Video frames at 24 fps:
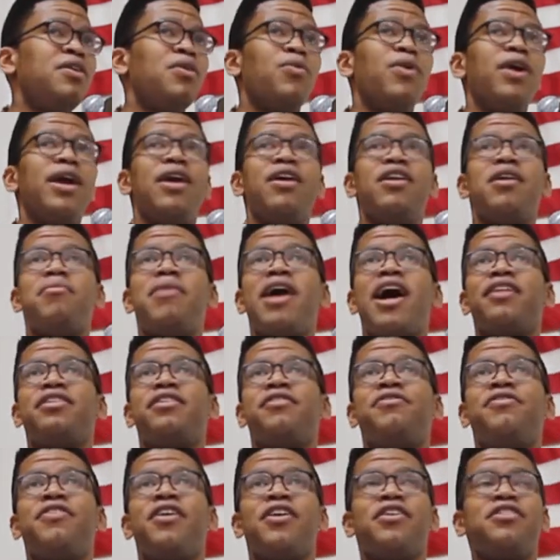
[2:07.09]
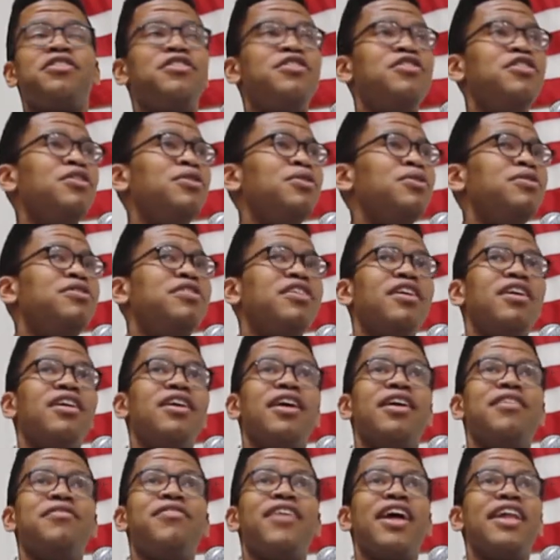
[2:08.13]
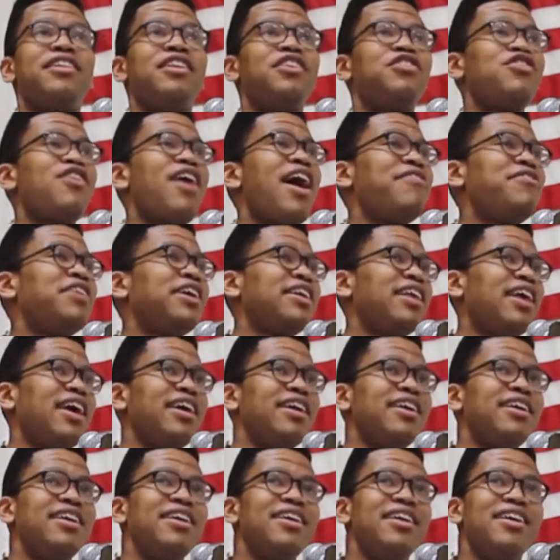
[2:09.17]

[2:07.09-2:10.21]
We're hearing about the first dude to invent the traffic light.